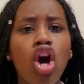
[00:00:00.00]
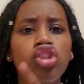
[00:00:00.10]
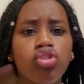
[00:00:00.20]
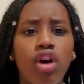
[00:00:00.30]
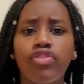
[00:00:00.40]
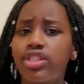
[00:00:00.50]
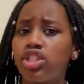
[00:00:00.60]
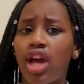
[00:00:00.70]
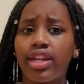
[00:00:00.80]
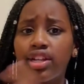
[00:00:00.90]
Also, Elvis
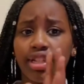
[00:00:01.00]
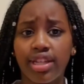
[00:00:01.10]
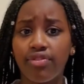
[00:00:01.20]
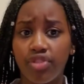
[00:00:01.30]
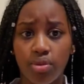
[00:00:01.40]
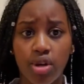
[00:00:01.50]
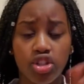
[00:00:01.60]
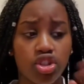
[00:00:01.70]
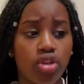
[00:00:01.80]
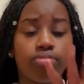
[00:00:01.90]
is not here, he didn't feel well,
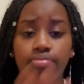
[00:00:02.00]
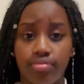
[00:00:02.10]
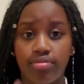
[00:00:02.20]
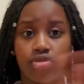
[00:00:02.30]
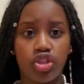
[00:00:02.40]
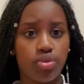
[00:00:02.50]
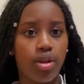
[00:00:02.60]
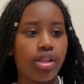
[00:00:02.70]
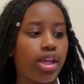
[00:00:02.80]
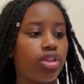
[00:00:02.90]
so just
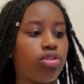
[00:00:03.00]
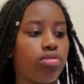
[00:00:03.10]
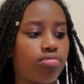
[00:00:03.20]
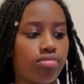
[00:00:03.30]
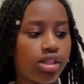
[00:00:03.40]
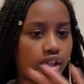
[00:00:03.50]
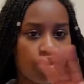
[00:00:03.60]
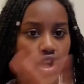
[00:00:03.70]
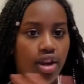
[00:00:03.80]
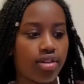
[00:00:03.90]
want to let you clear
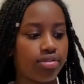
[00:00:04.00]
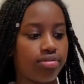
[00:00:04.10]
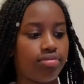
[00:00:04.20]
the air.